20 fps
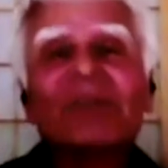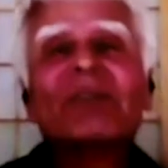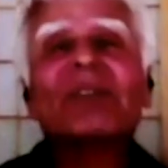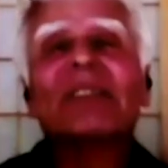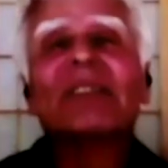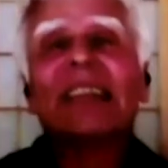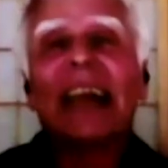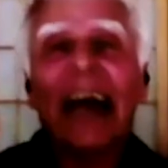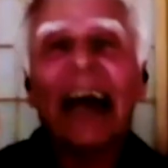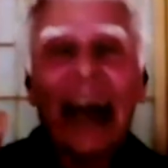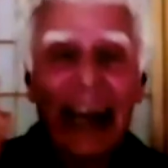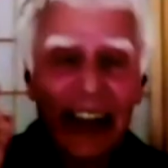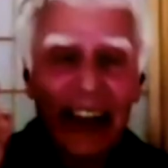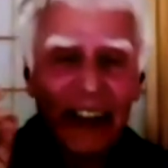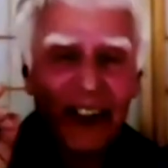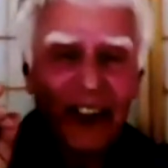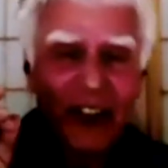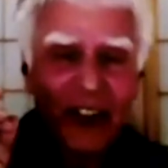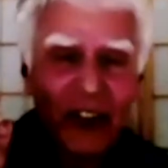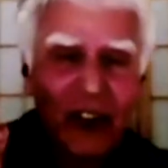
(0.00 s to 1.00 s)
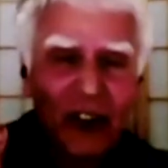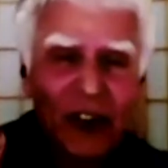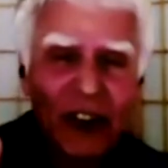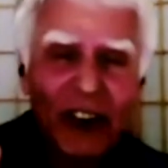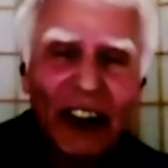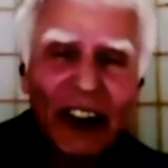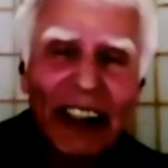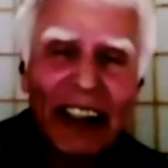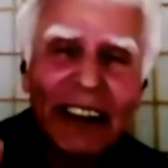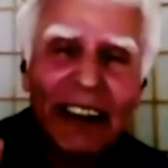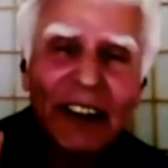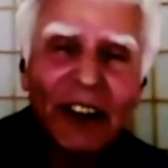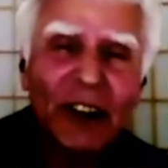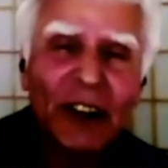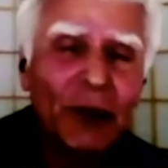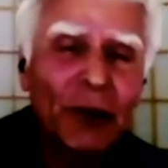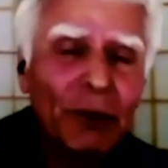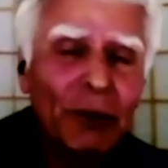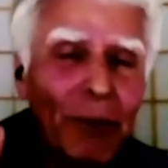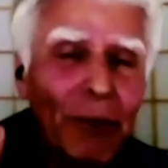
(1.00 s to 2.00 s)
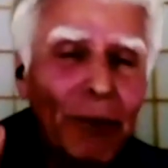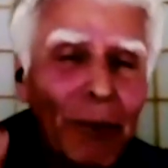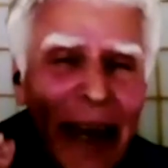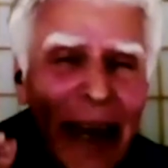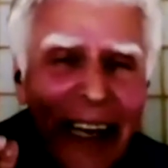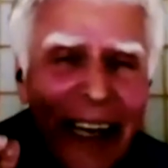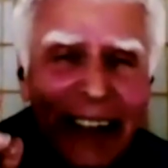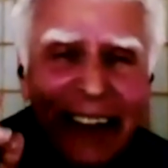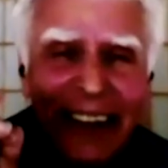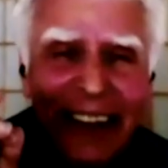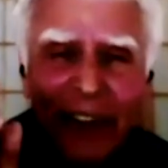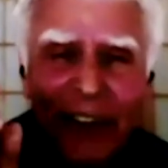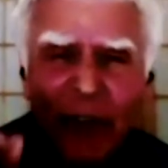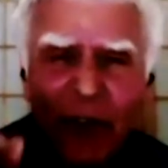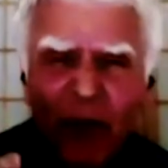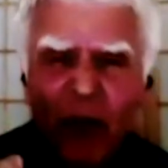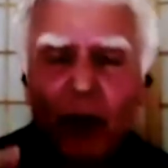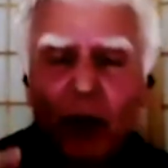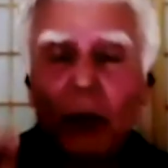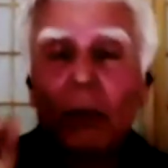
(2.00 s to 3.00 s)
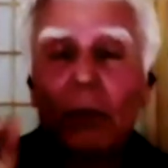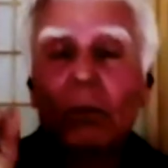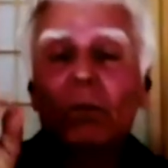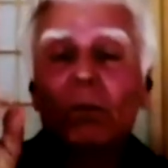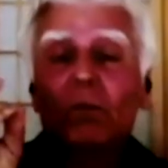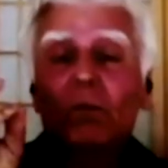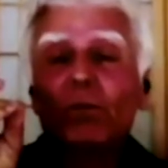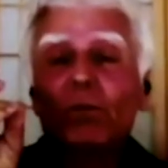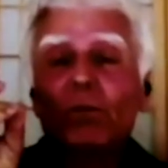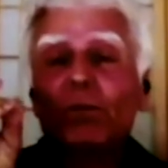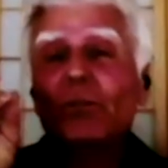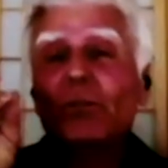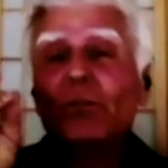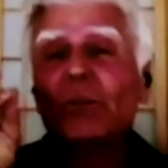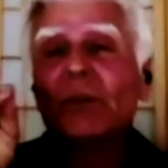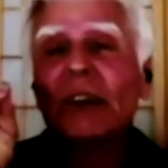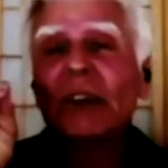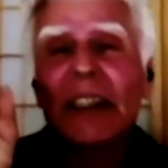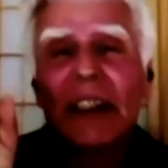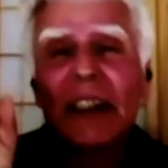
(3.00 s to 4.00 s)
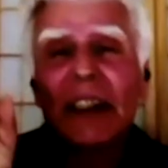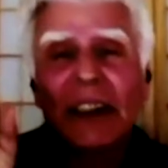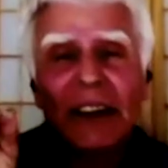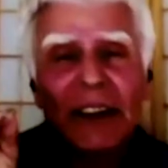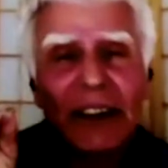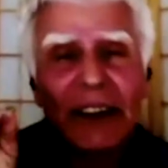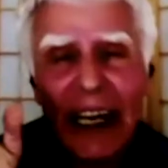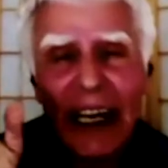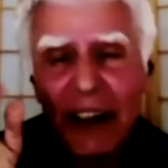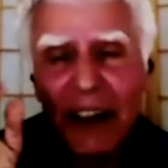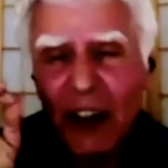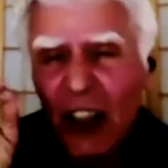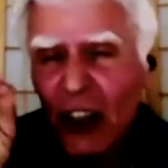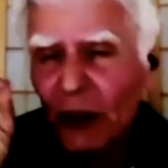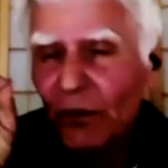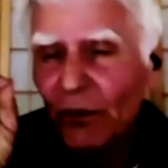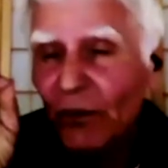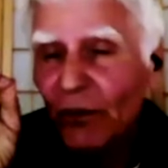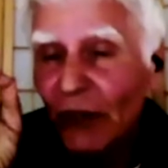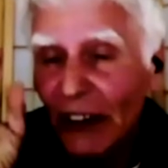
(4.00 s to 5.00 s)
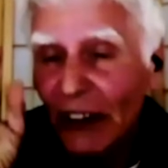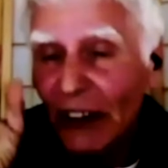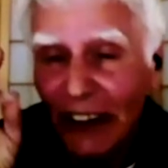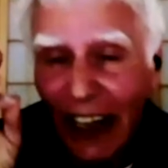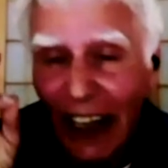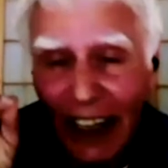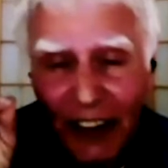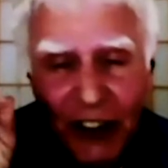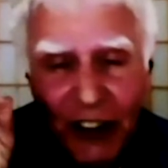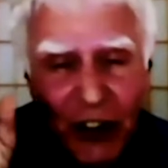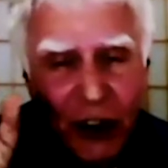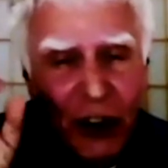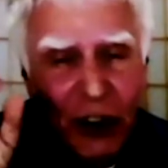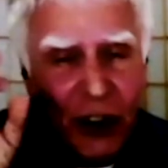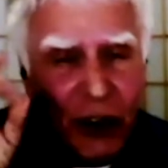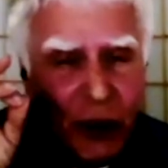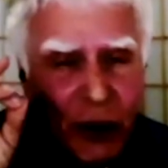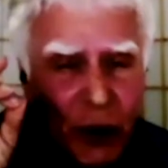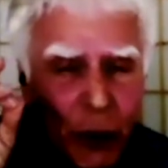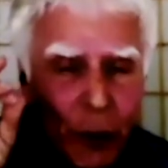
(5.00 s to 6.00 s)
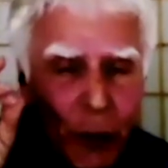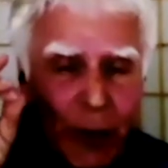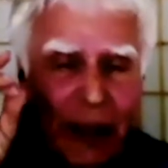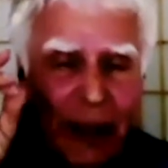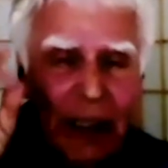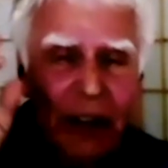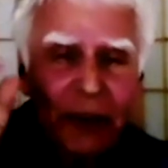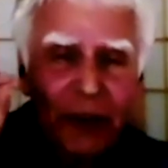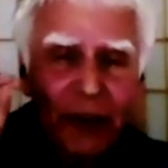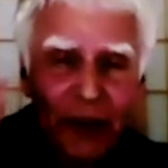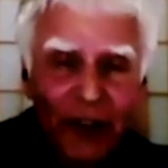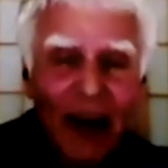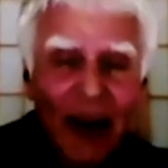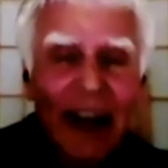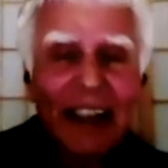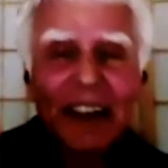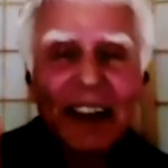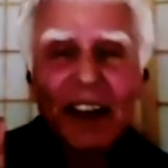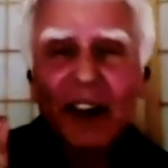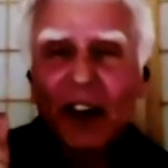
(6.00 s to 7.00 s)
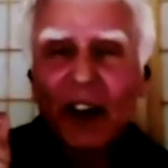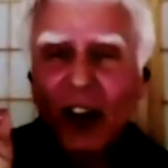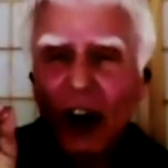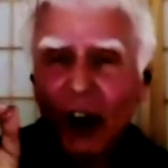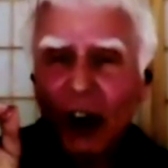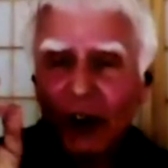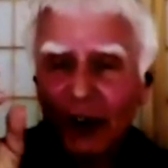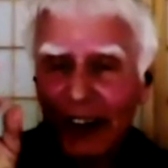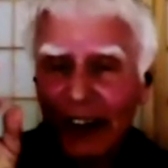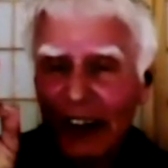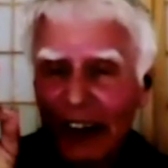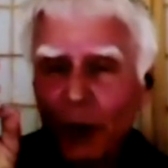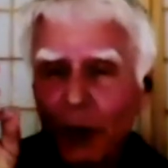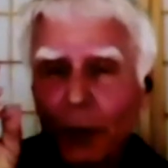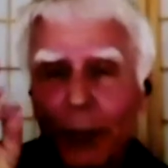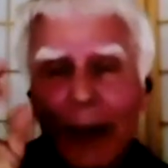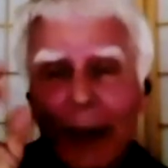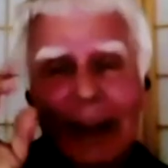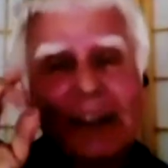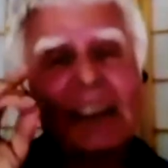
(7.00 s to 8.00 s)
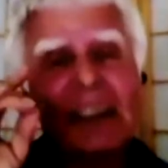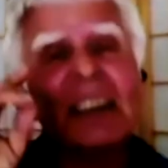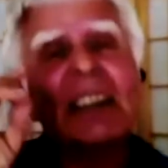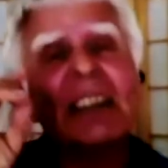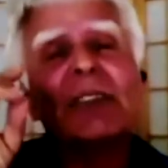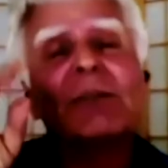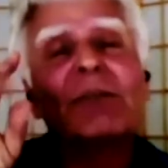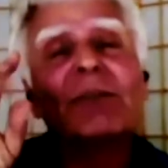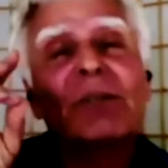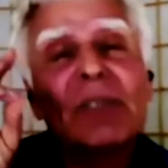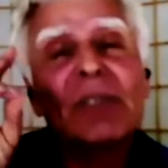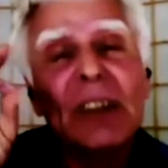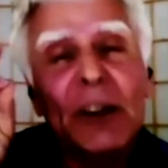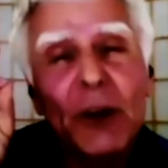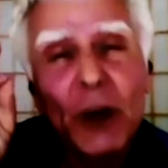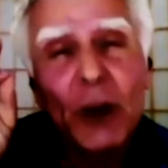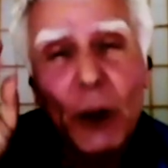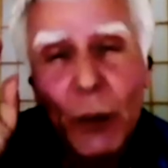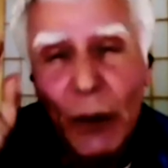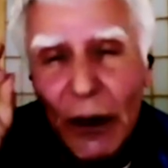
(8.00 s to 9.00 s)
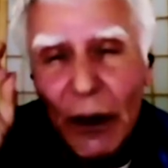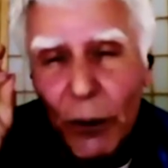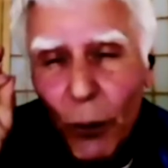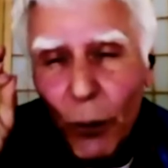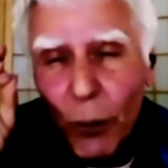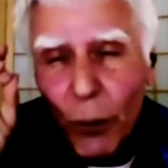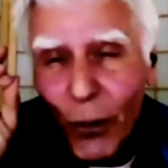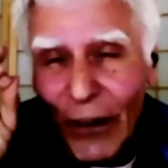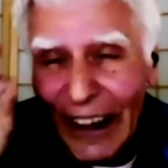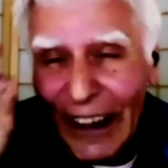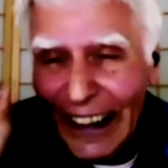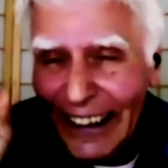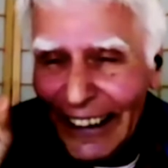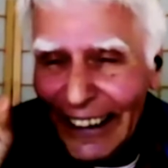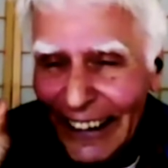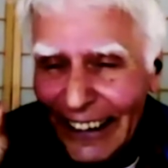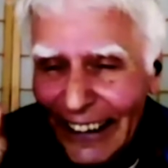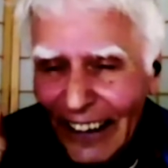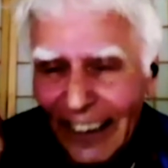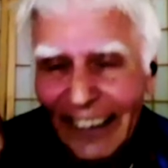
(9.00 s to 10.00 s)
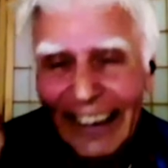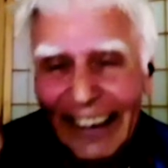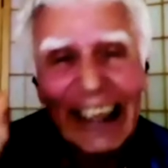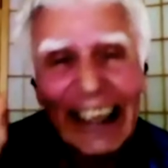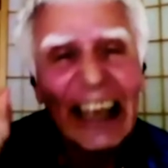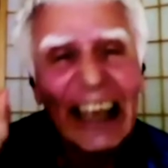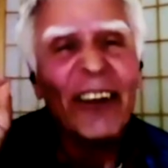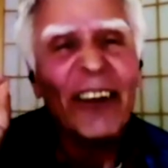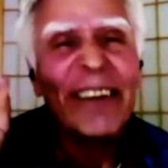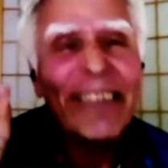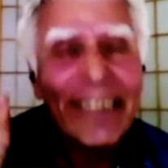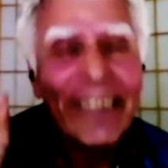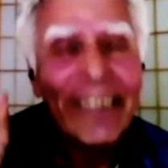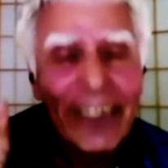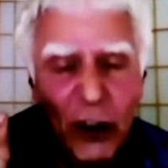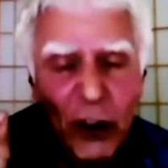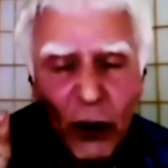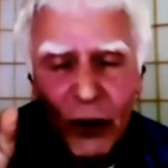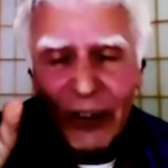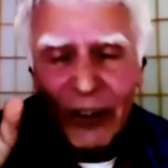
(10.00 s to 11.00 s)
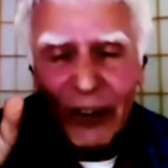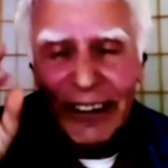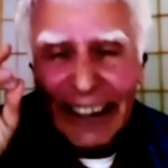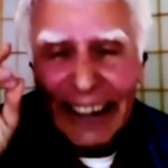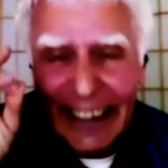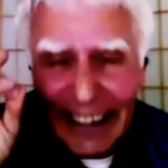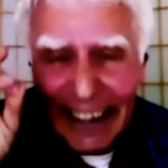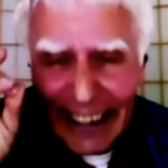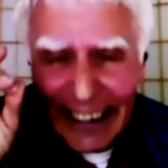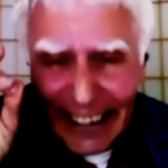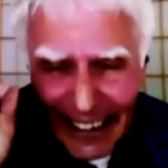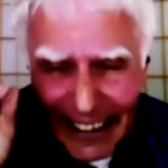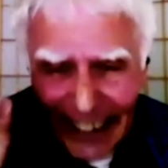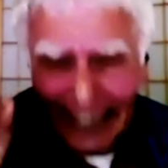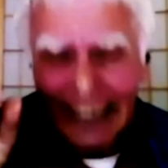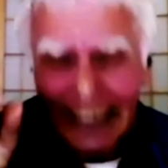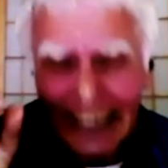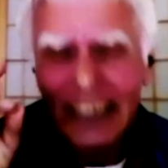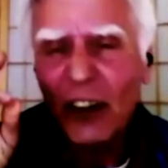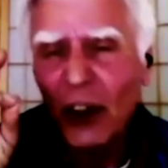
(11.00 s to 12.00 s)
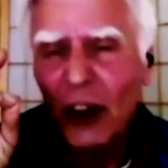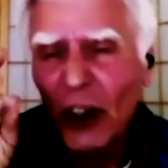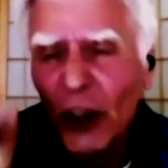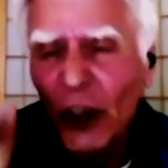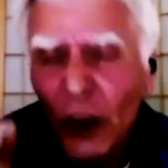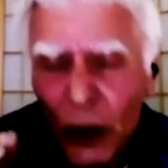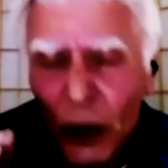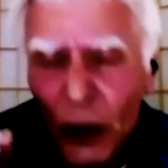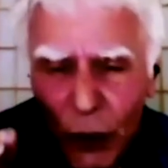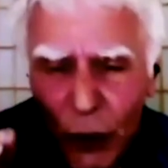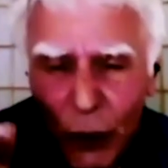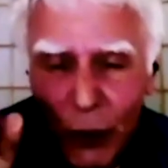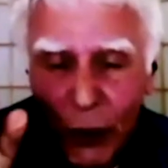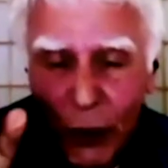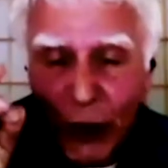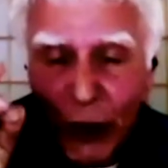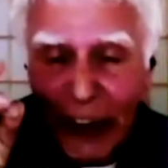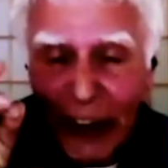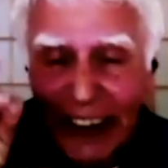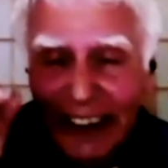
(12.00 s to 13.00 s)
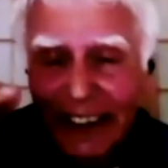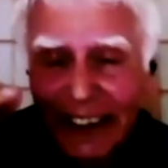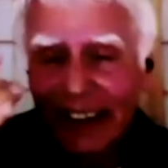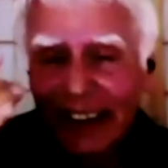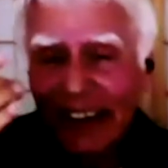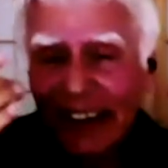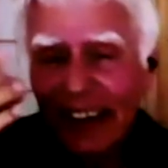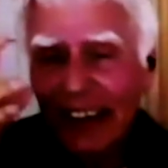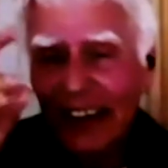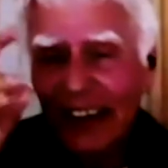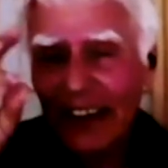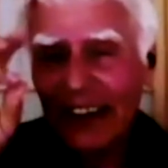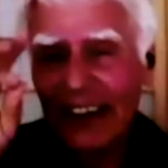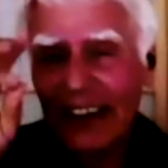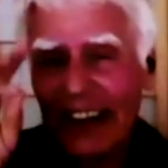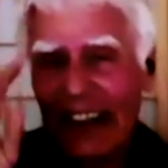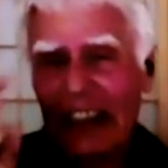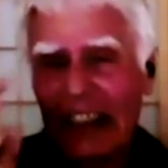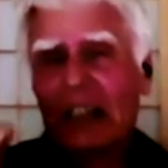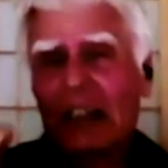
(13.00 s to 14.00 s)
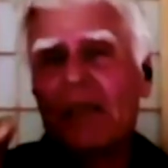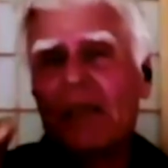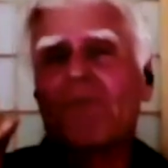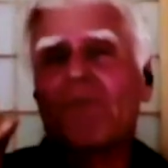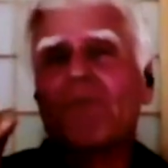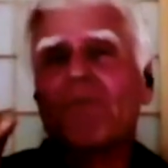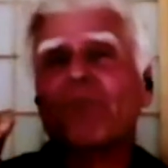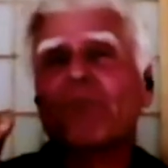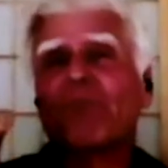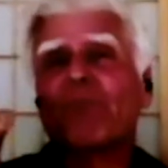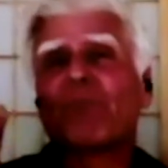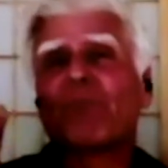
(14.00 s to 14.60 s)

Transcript: has to learn to manage that not to be frightened of it, but to willingly tune it in, to willingly mm,